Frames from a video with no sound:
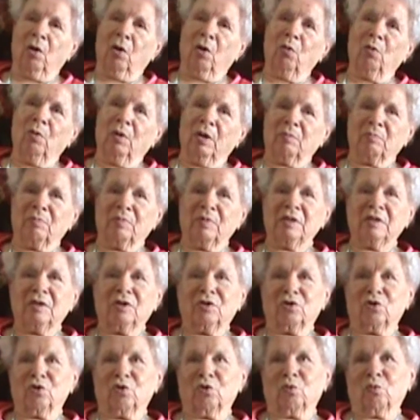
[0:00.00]
oh, and
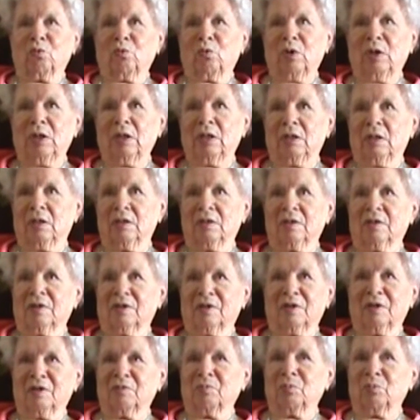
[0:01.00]
Mr. Wills,
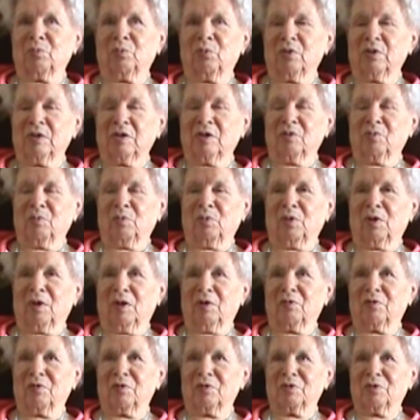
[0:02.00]
the principal
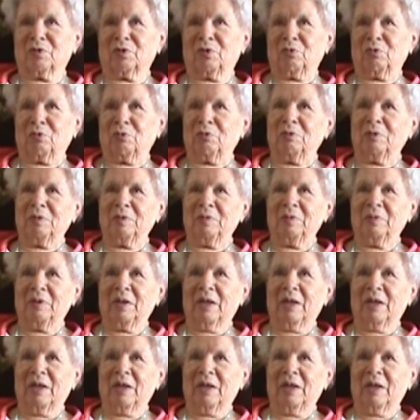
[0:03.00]
of the school,